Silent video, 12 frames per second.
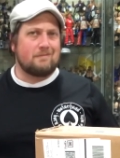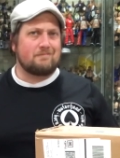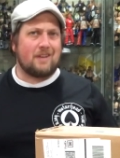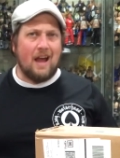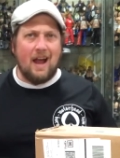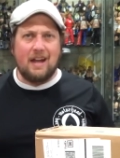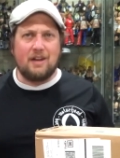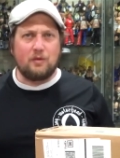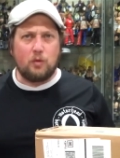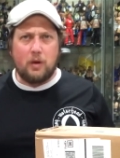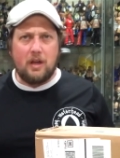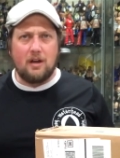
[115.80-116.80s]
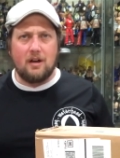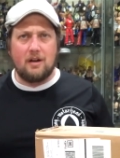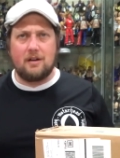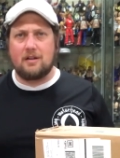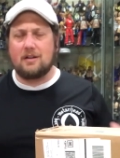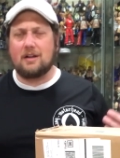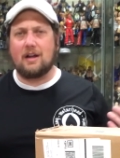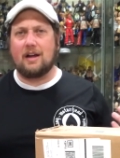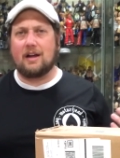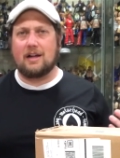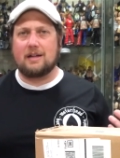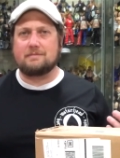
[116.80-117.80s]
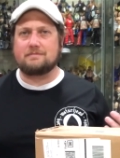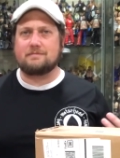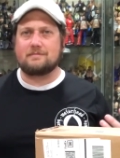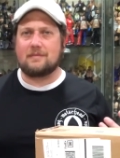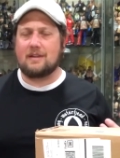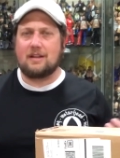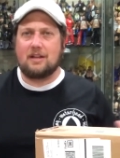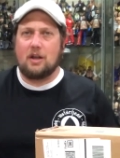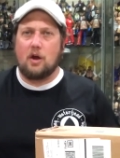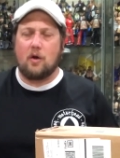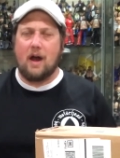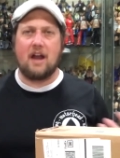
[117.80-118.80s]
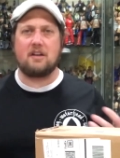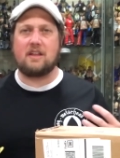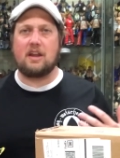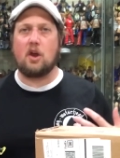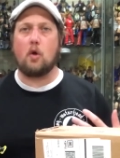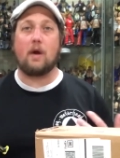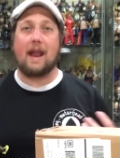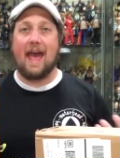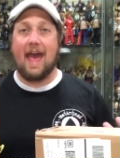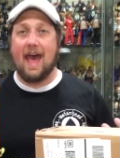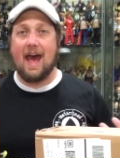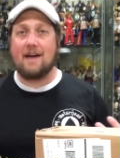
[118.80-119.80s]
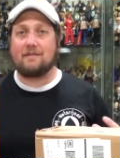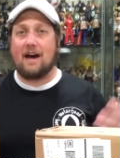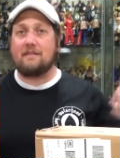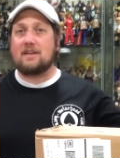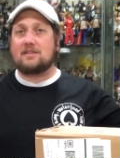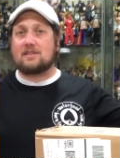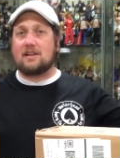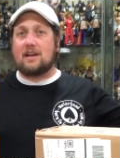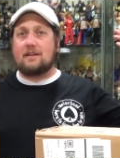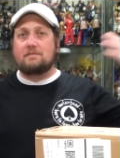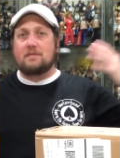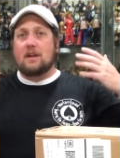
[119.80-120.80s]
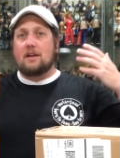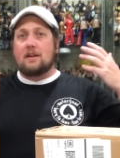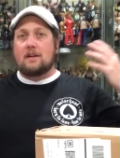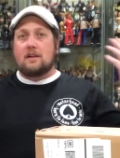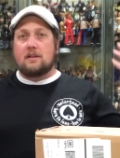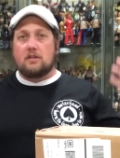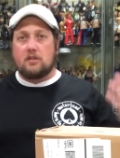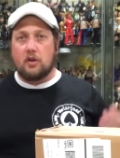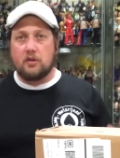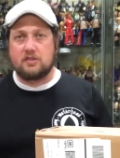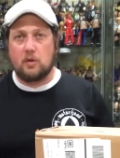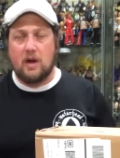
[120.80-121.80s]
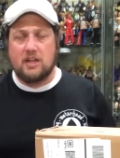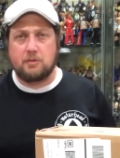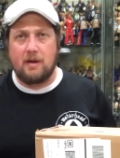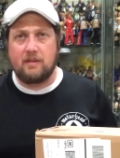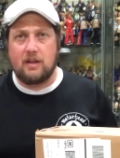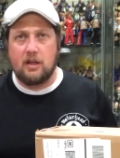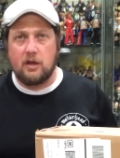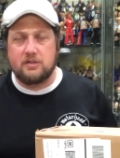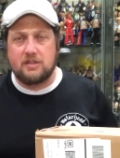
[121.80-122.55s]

Kind of weird. You know, how do they know what I have? Obviously, those that watch my videos,